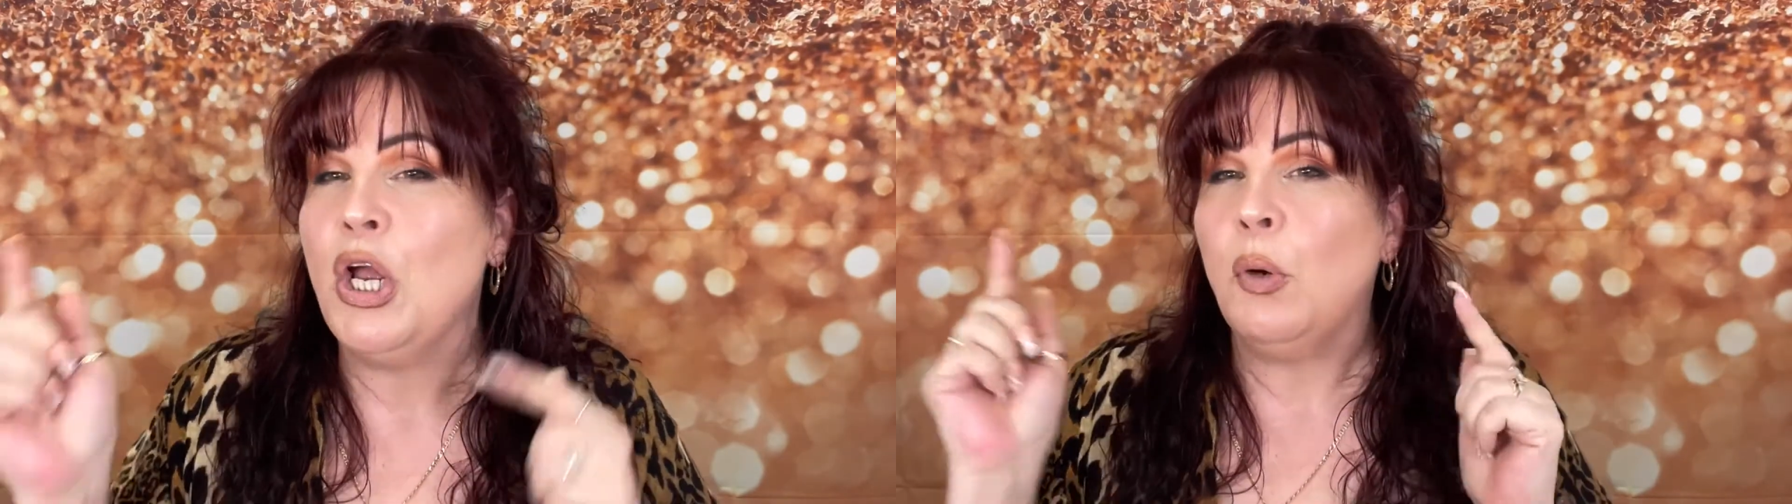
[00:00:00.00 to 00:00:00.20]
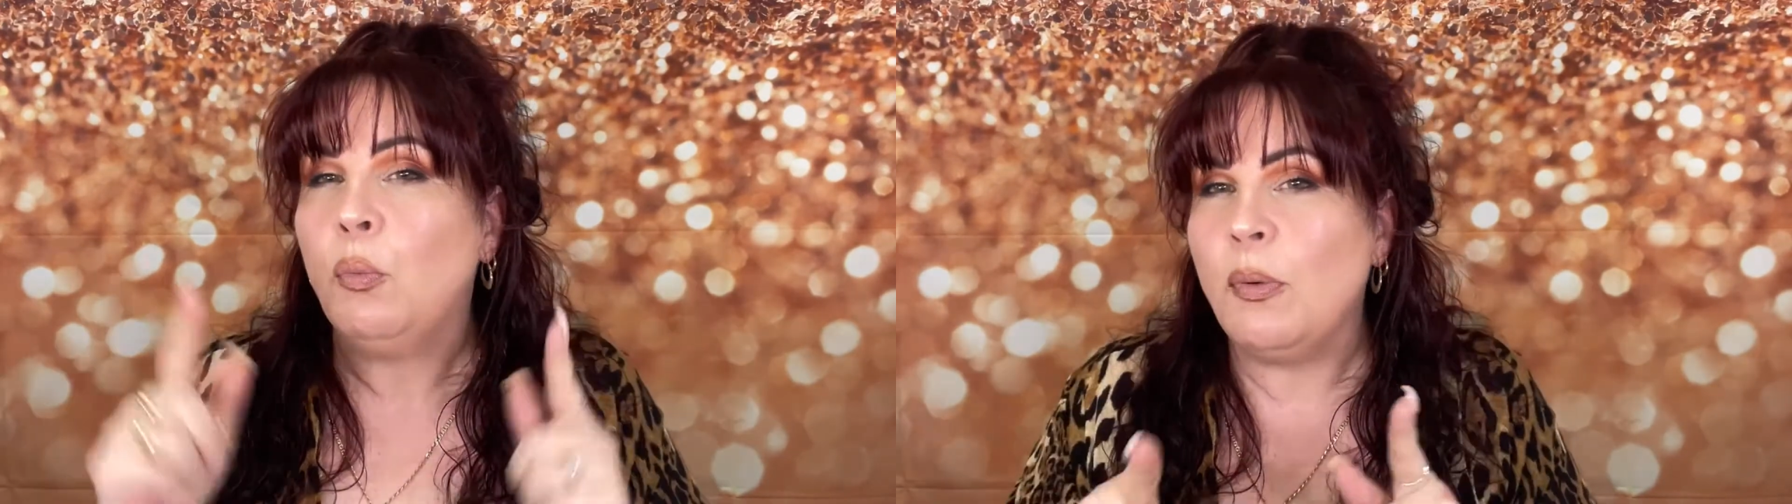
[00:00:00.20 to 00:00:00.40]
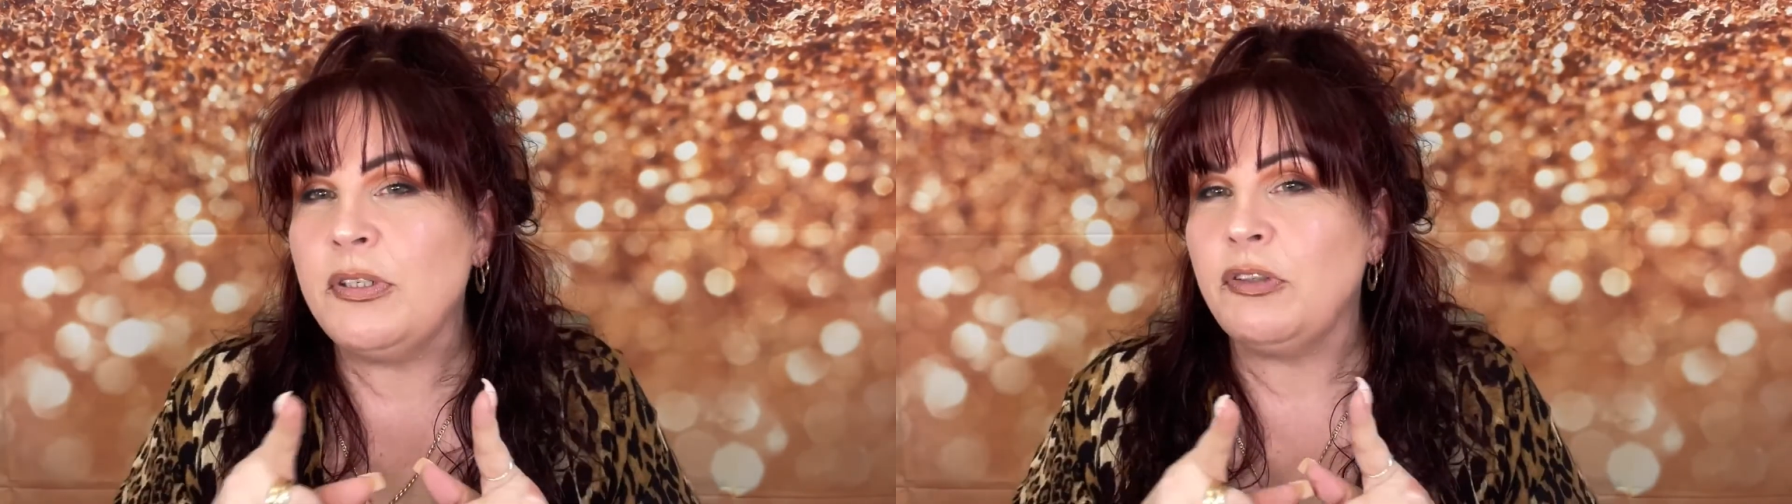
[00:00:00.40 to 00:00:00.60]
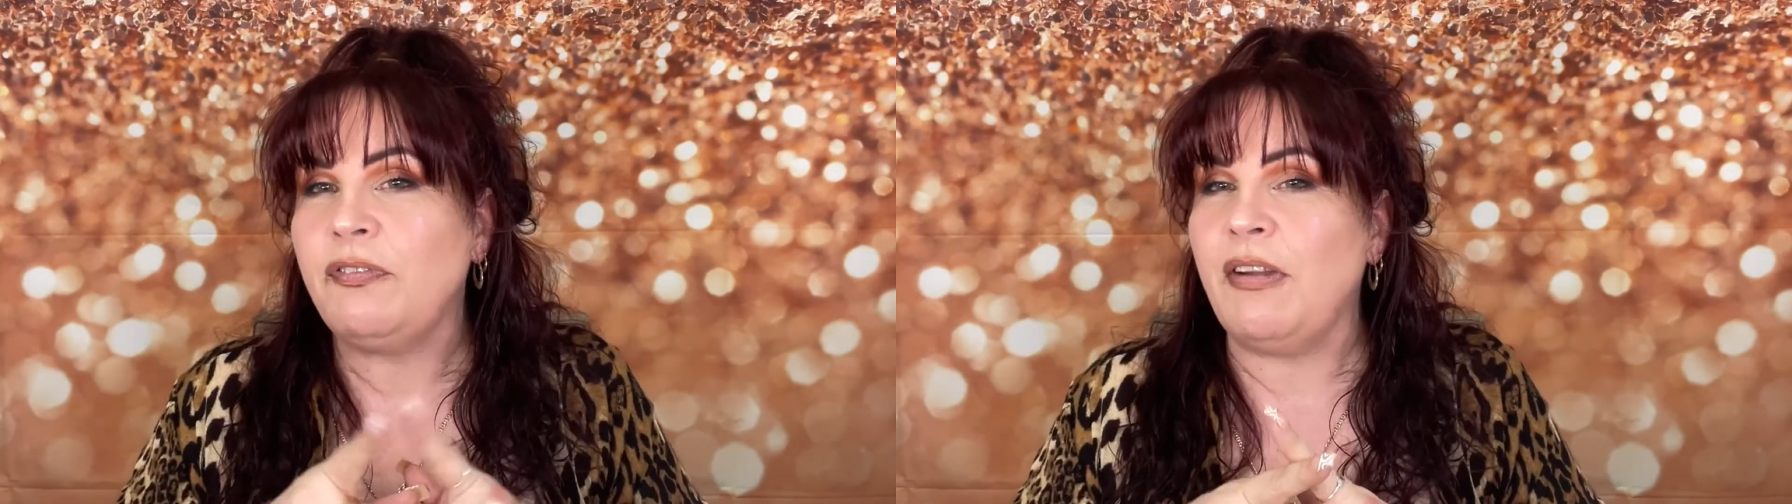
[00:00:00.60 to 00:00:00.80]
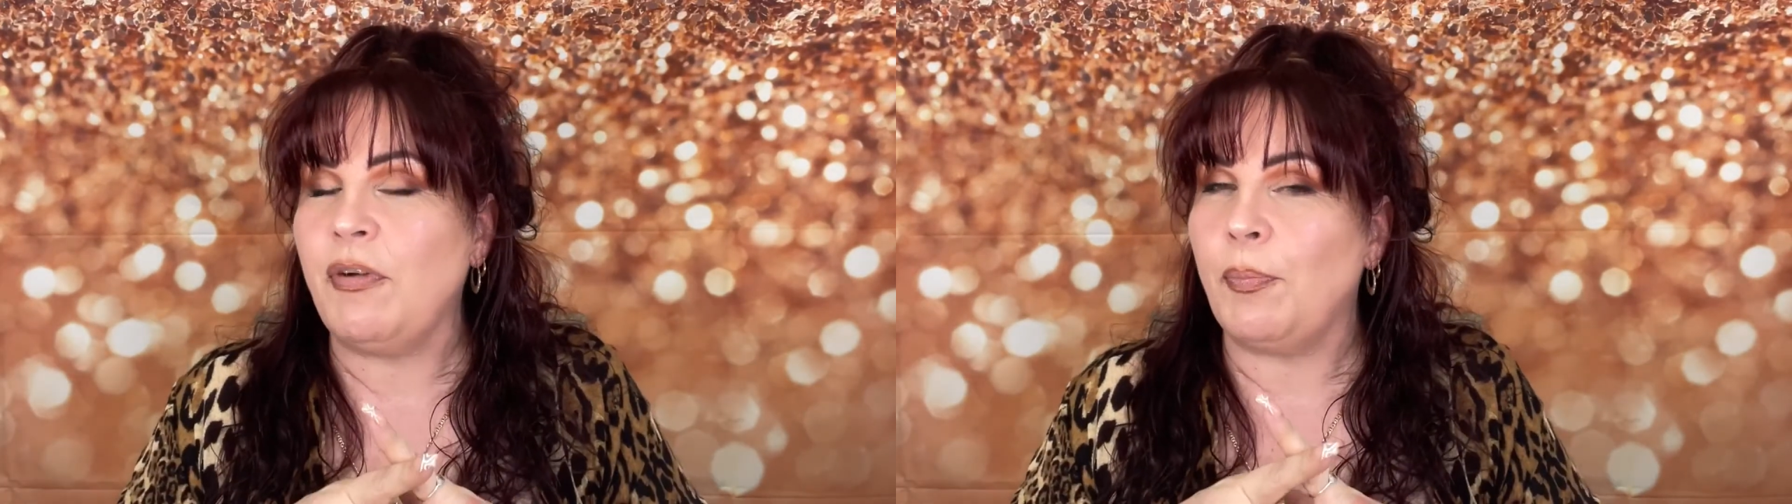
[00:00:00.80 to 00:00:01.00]
What was your
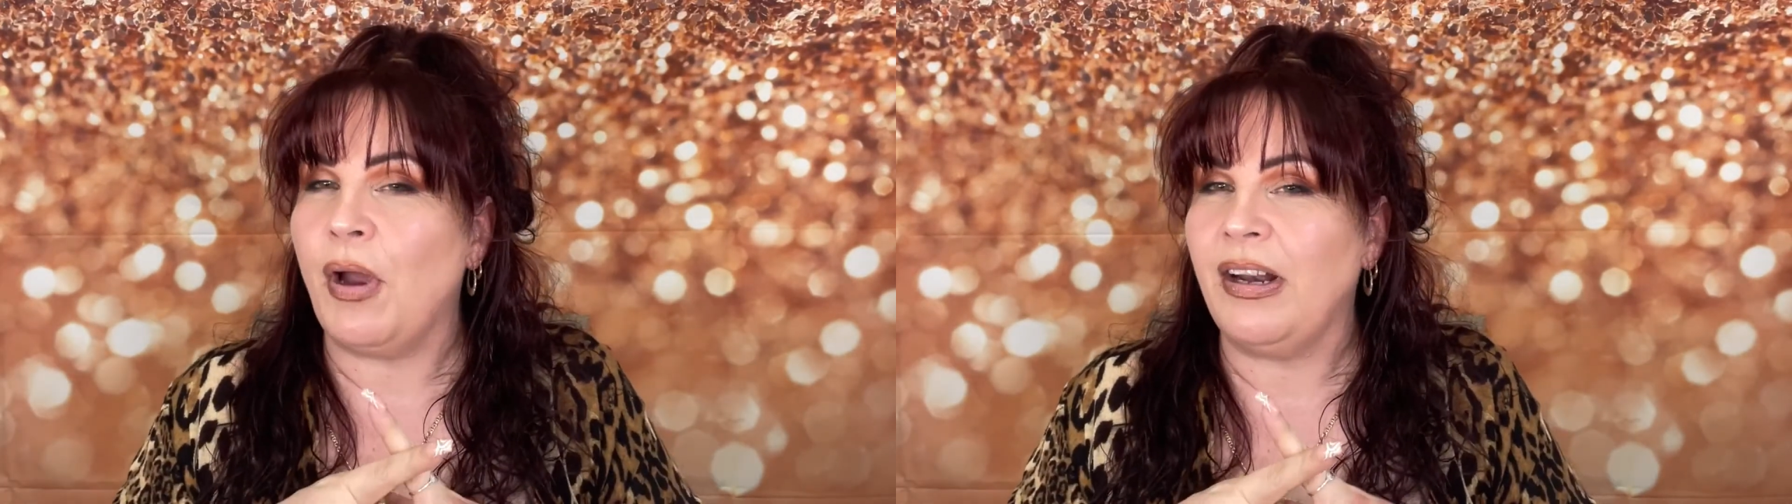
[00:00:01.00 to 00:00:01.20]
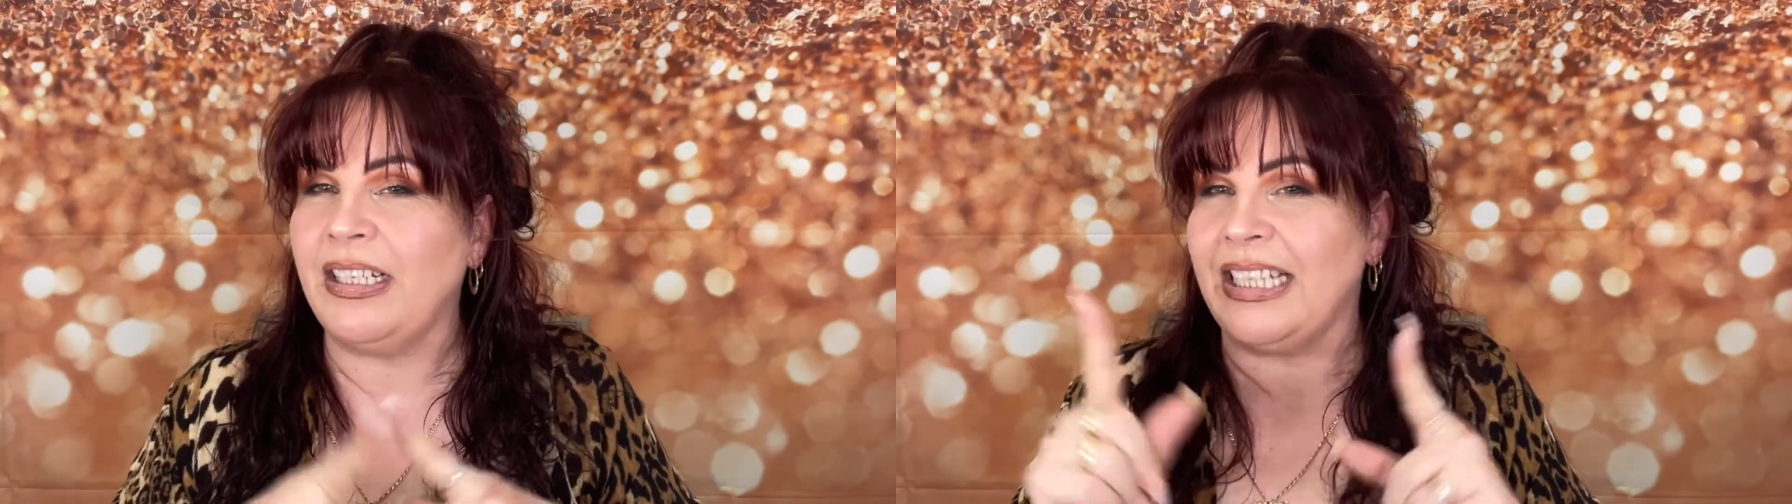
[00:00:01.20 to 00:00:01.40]
favorite product